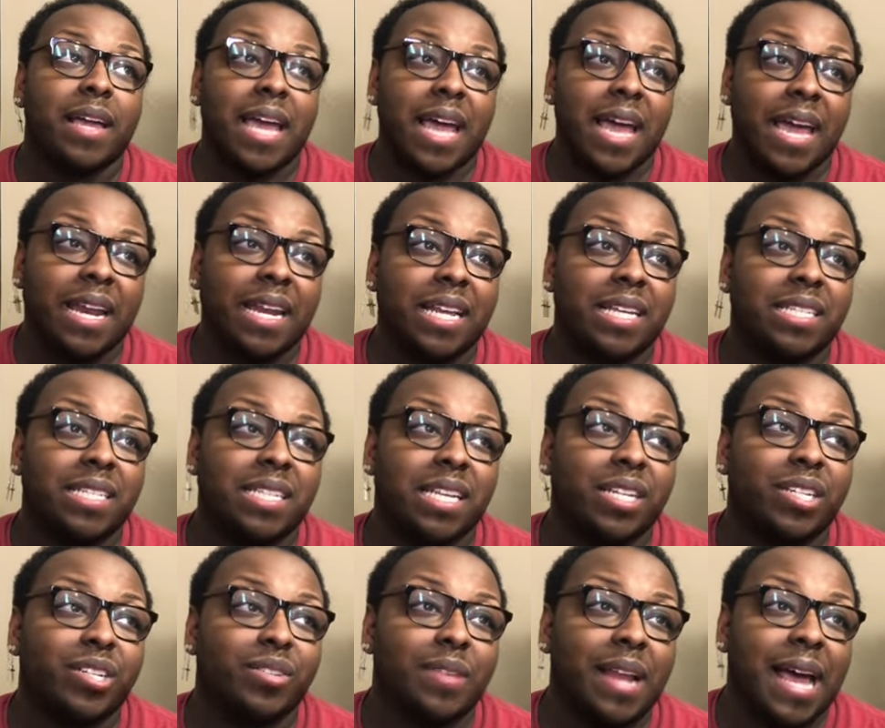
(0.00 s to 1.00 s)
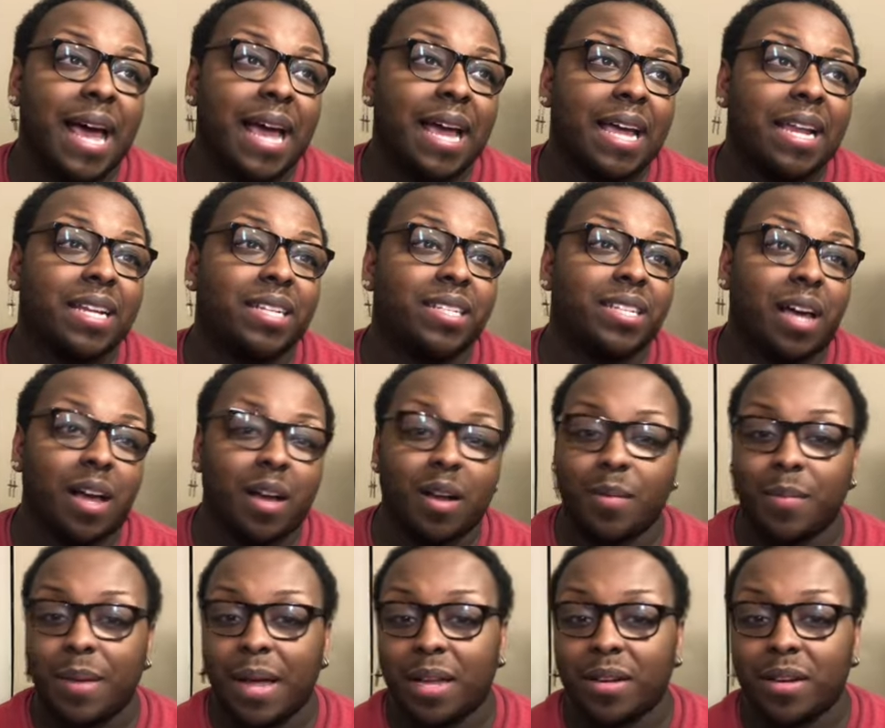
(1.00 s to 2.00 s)
Candiace do not talk
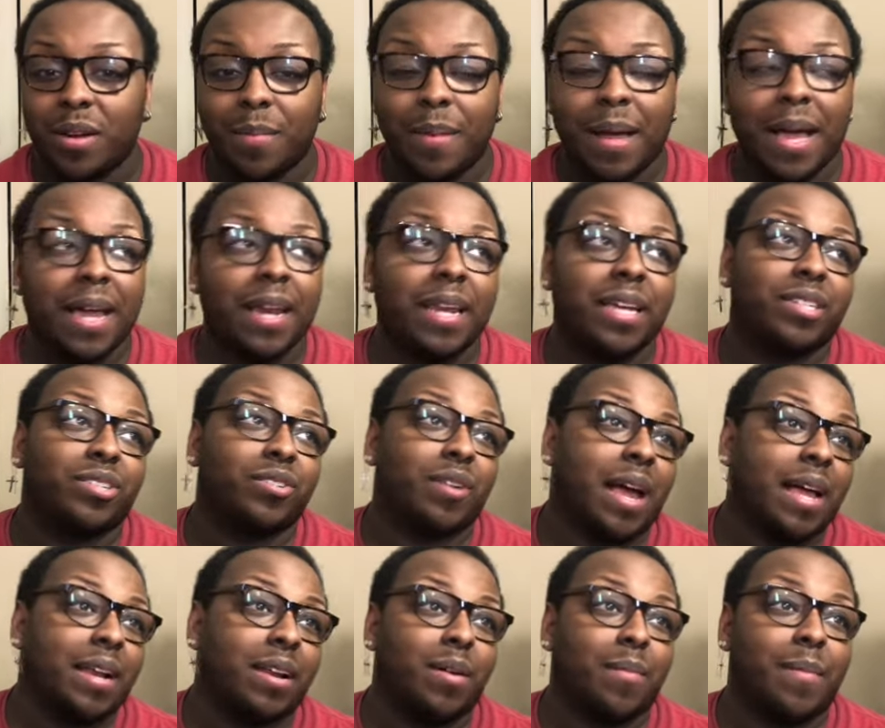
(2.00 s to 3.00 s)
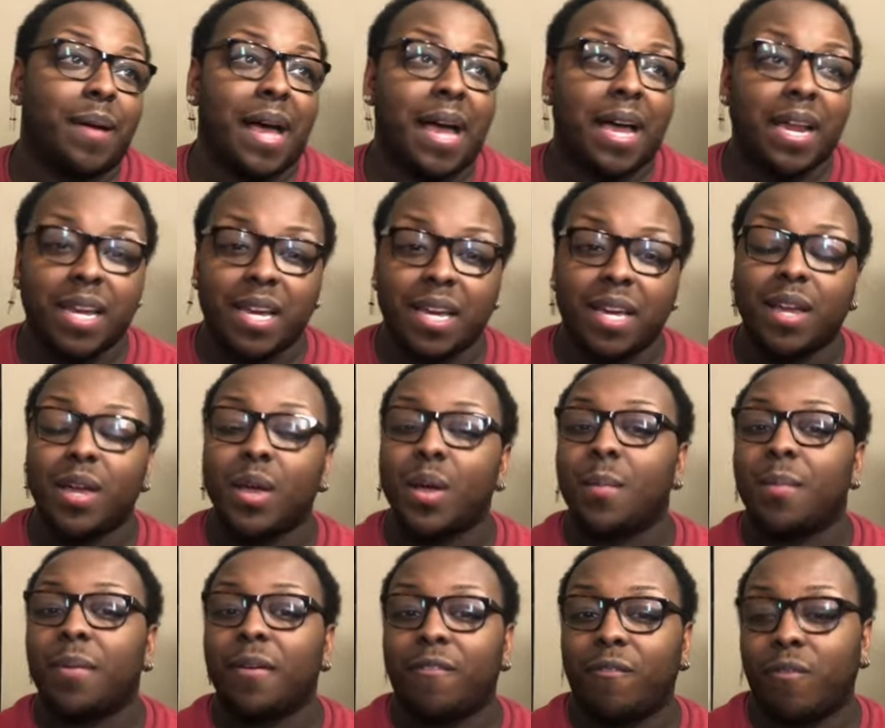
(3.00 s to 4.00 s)
about nobody, try nobody
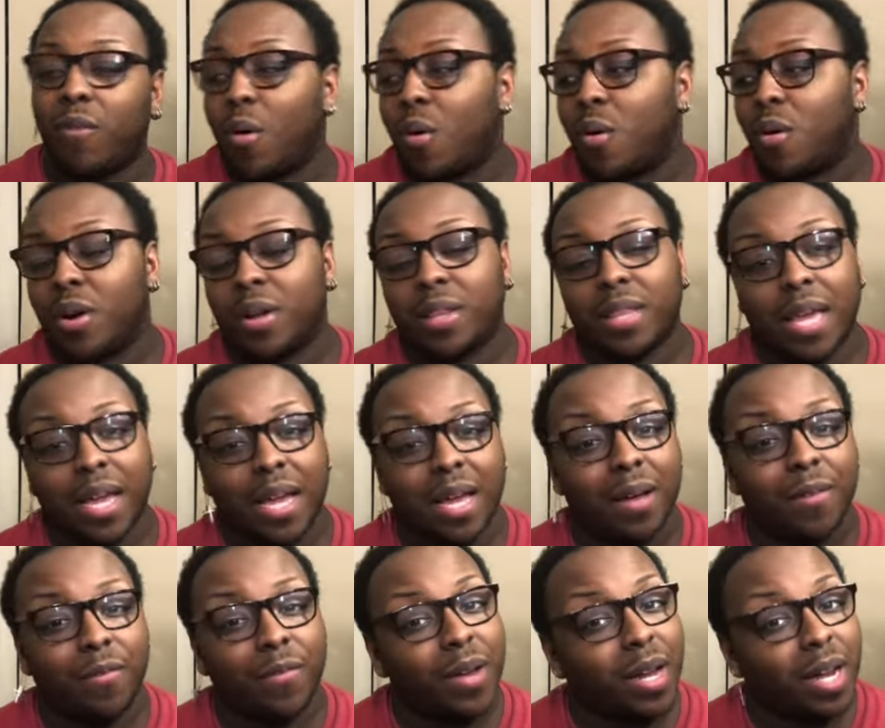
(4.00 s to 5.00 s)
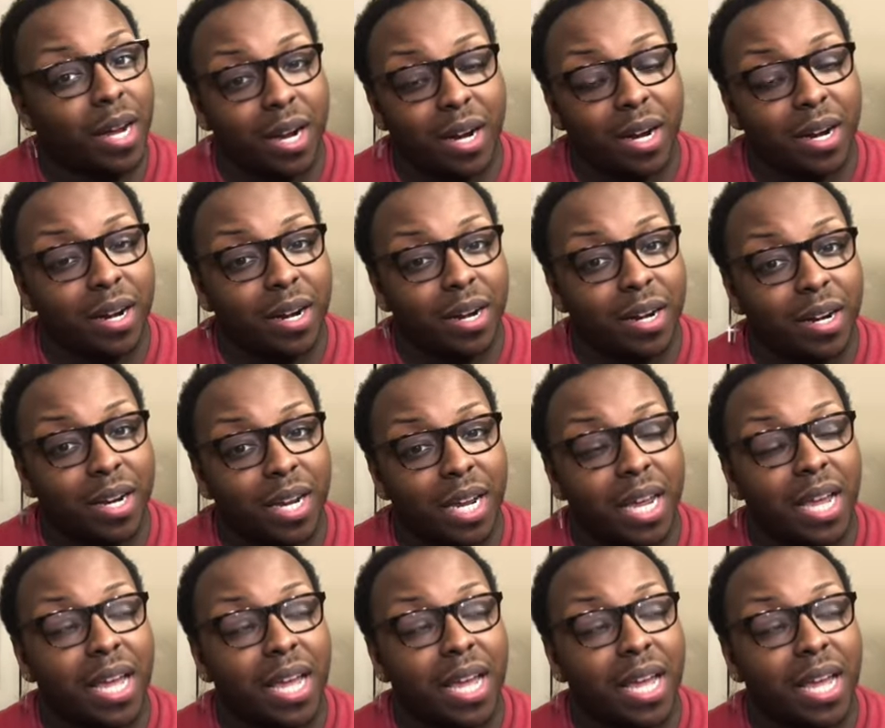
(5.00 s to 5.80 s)
before they come for her.